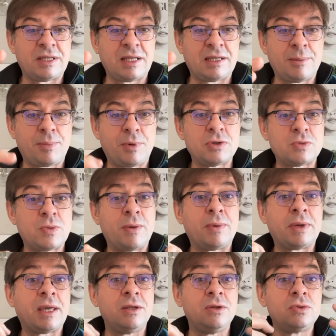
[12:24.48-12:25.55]
data points where we
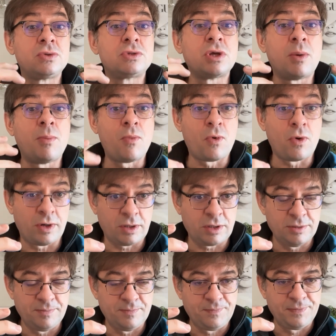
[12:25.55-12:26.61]
can do some work.
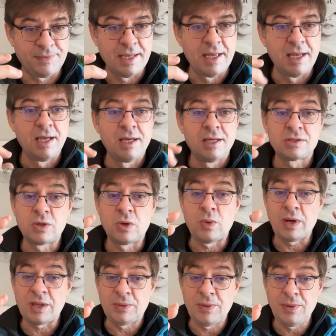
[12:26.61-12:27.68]
So
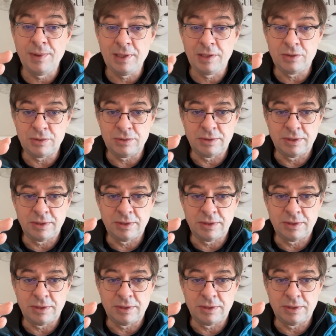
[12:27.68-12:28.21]
what we will do